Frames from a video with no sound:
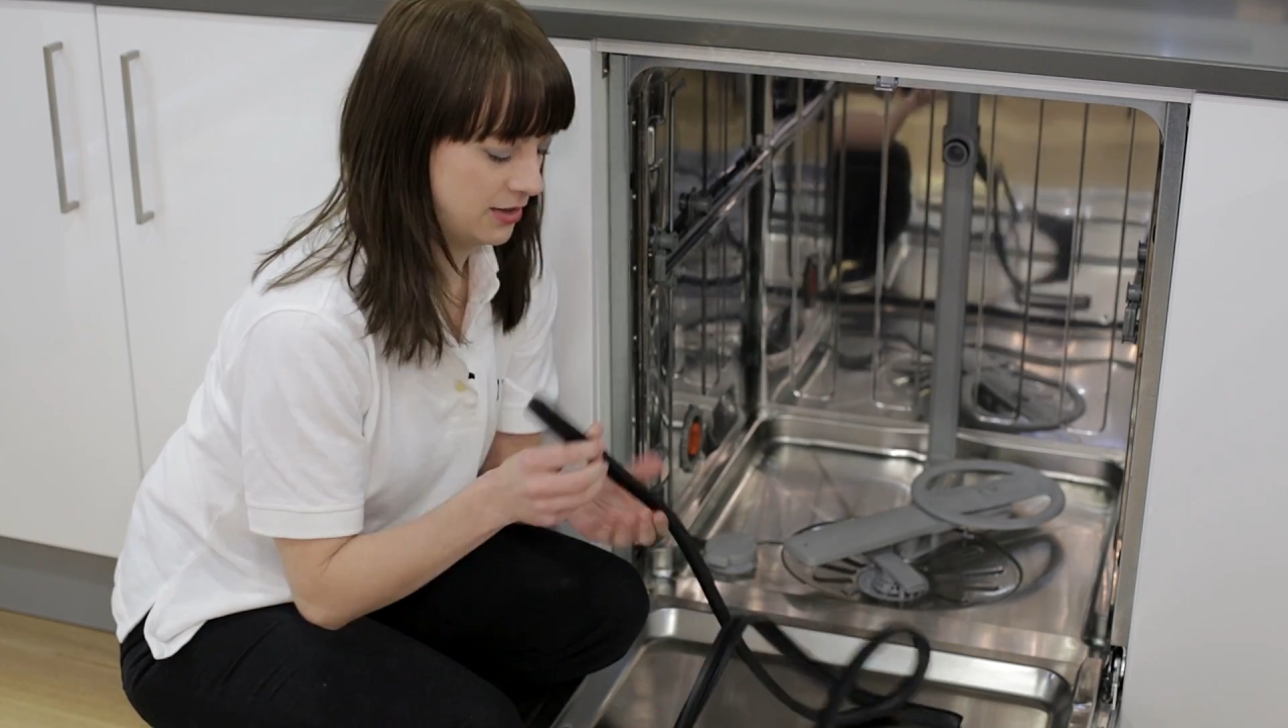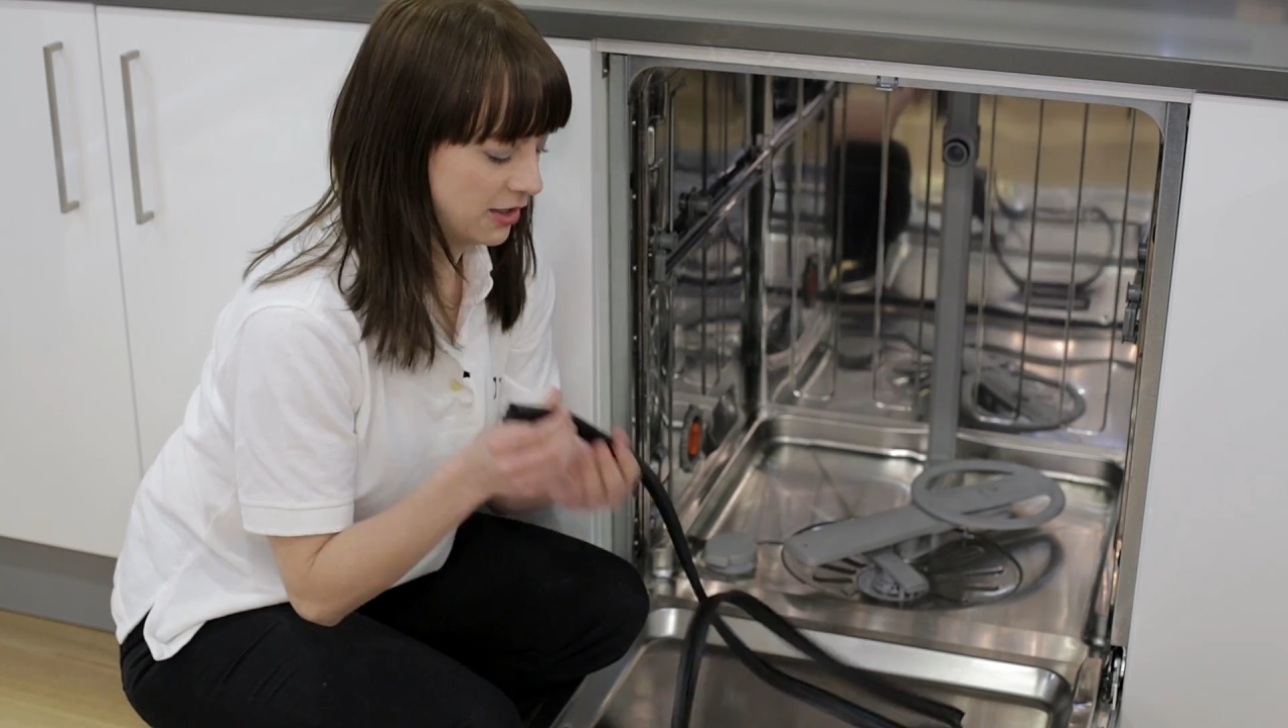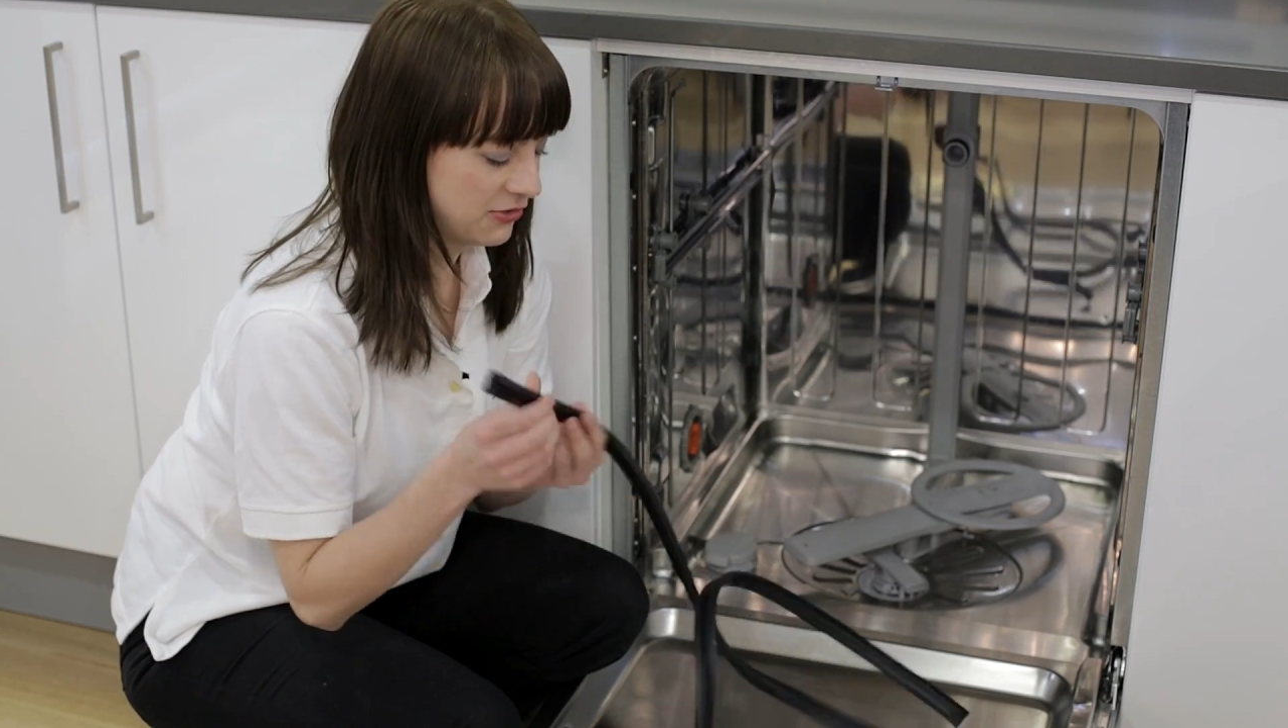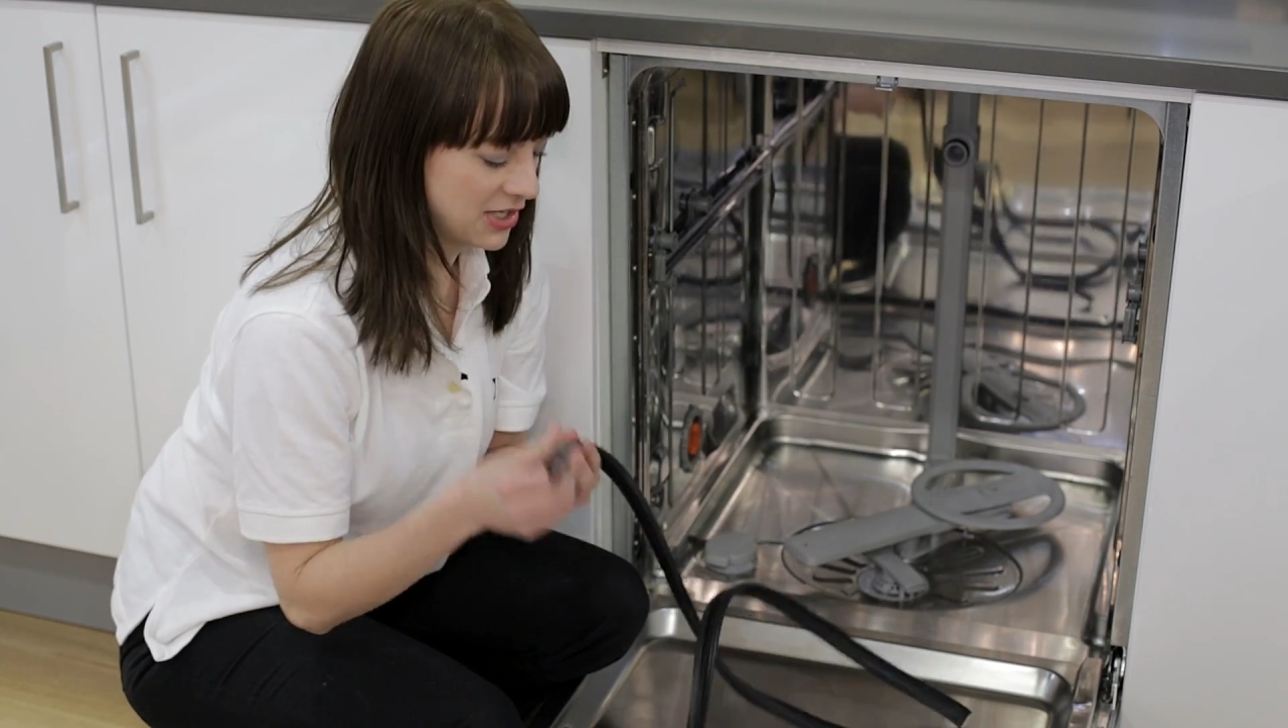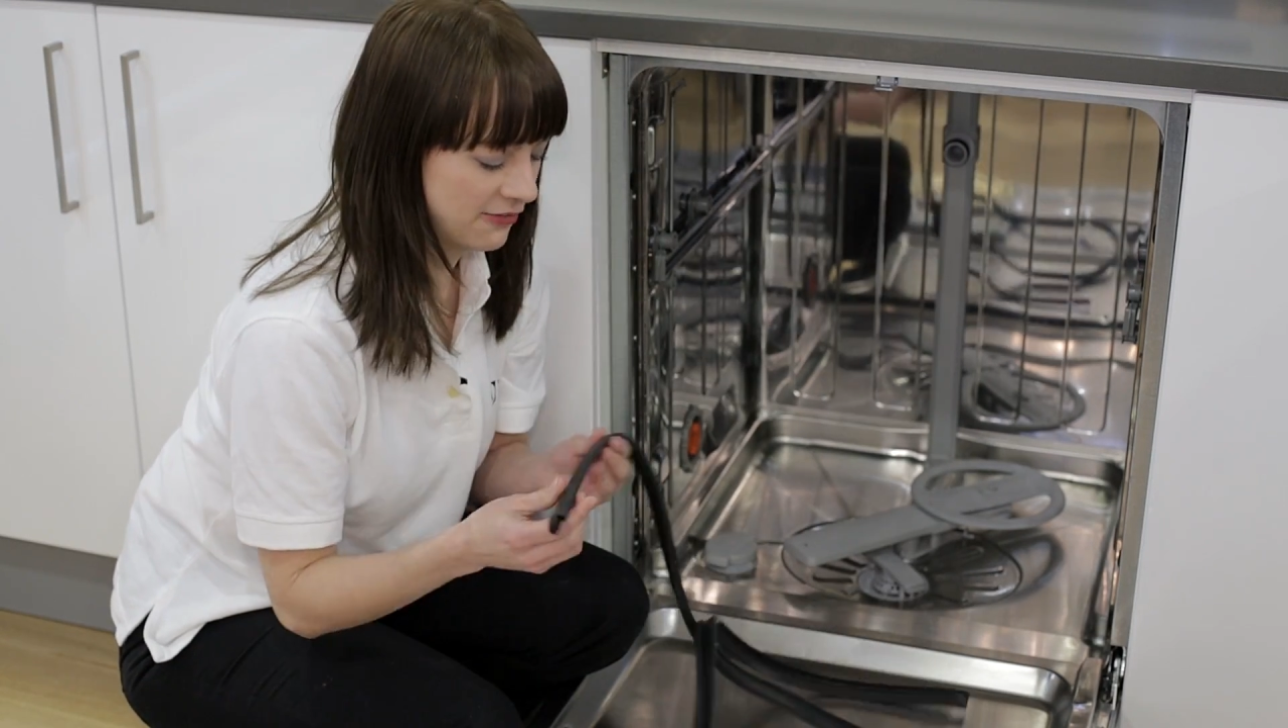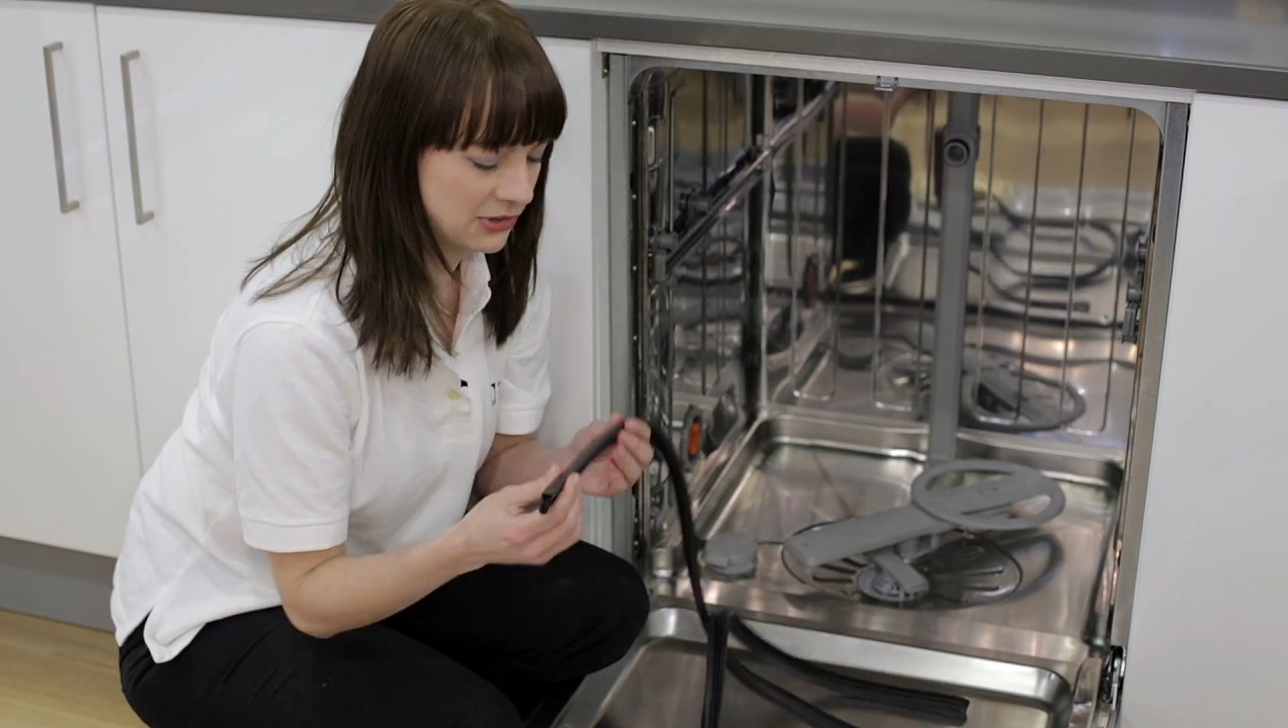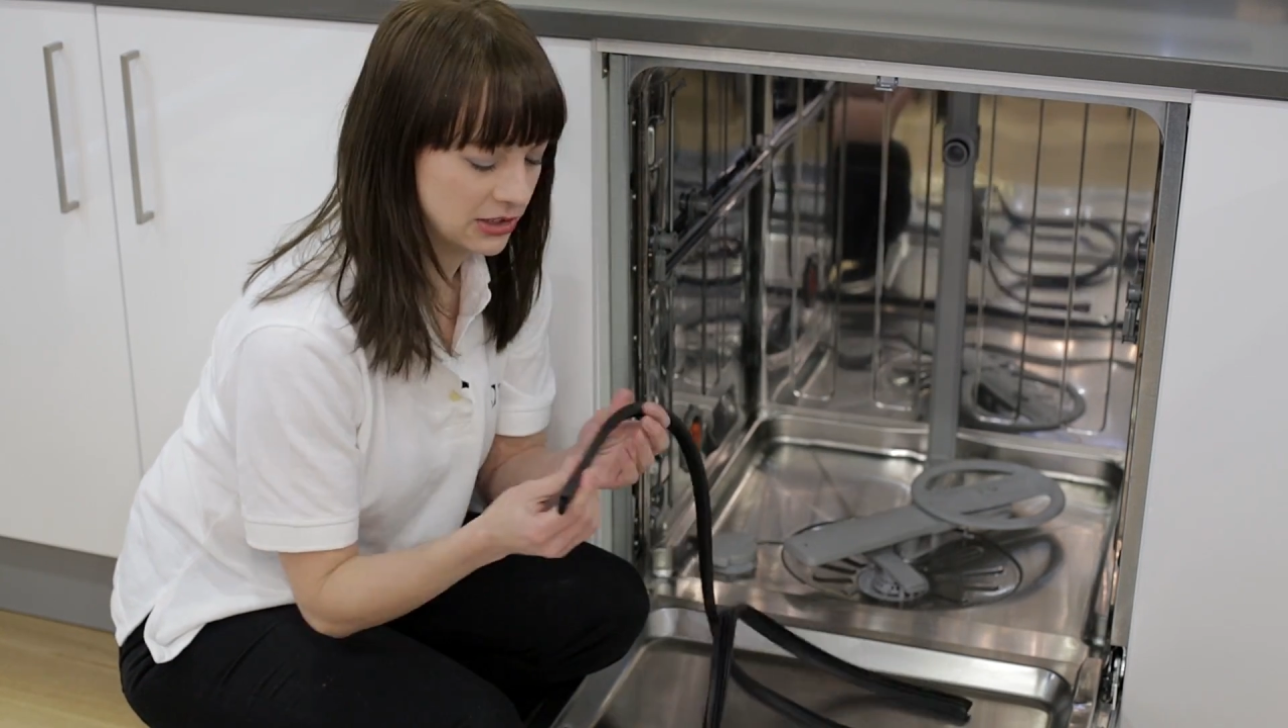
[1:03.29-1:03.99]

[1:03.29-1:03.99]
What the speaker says: If you have a